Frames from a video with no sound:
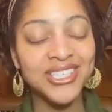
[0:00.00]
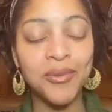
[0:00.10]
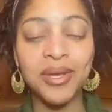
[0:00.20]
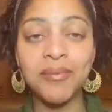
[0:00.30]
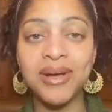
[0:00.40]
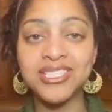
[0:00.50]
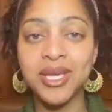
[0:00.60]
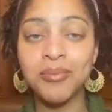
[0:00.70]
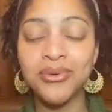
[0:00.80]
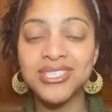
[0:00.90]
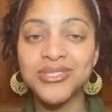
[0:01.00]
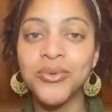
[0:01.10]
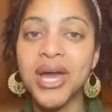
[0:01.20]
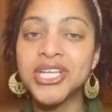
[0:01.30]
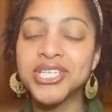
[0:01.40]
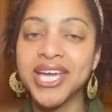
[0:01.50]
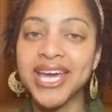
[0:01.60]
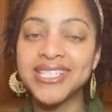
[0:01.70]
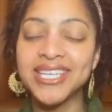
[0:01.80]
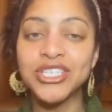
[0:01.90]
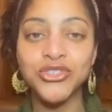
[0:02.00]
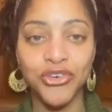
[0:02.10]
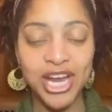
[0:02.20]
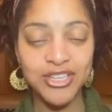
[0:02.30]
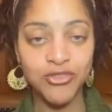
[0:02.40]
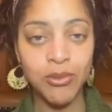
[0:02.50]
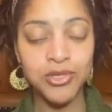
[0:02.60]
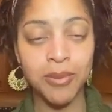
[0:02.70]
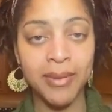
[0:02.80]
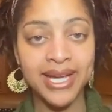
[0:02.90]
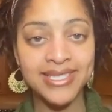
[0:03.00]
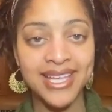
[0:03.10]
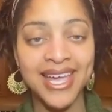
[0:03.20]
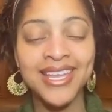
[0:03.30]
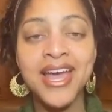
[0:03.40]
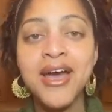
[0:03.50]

your menopause empress who educates and transforms your mindset